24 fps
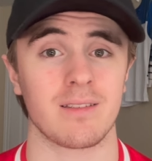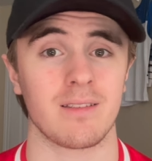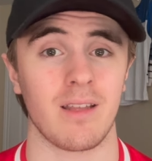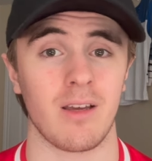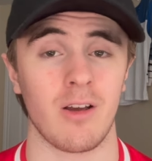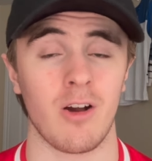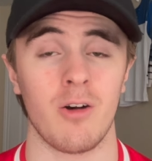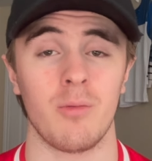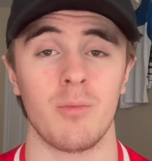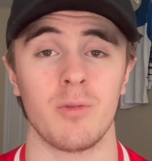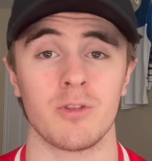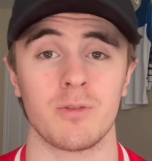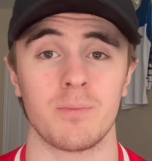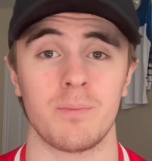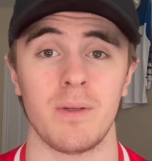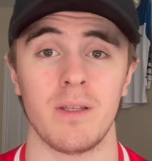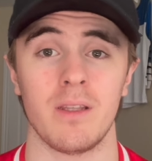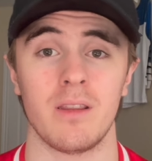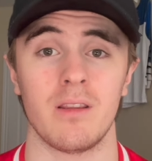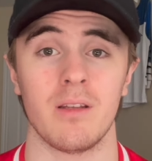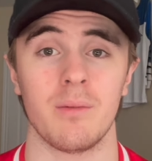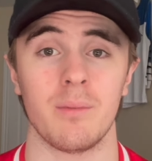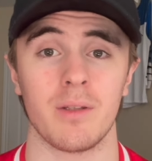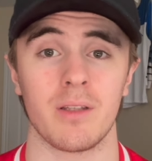They almost
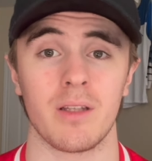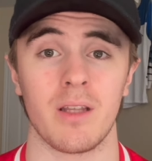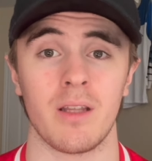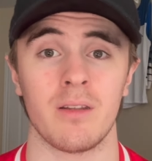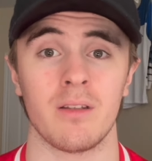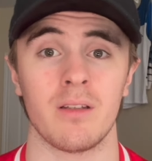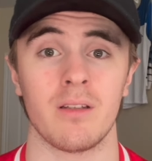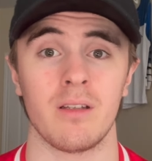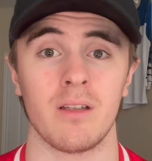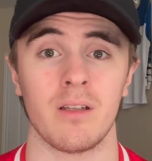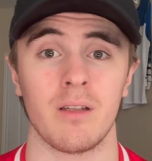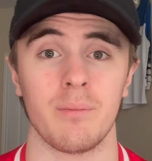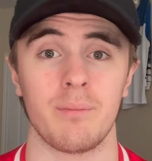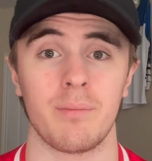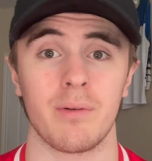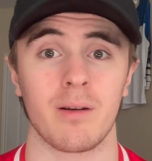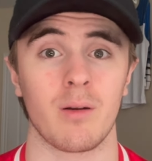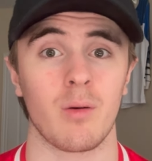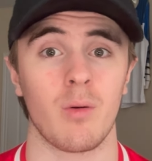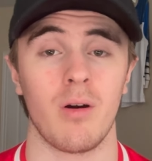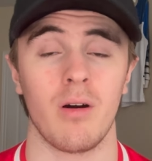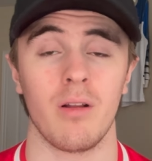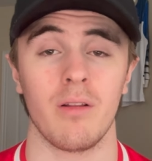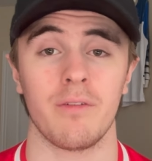beat them in the Olympic
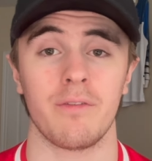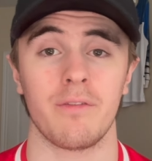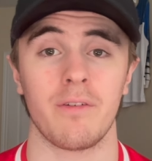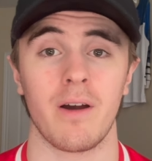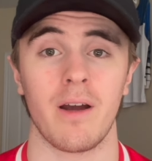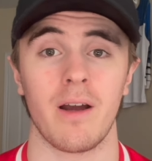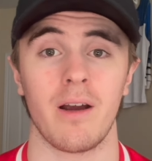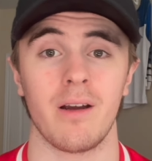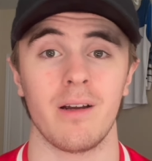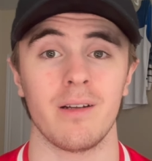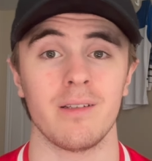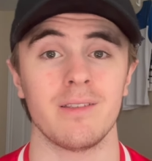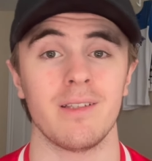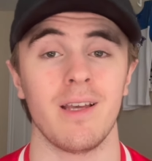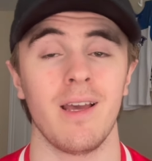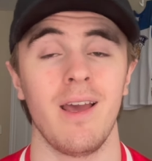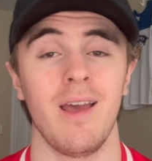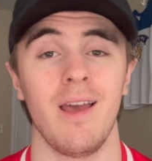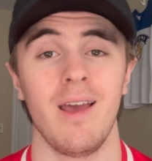qualifiers,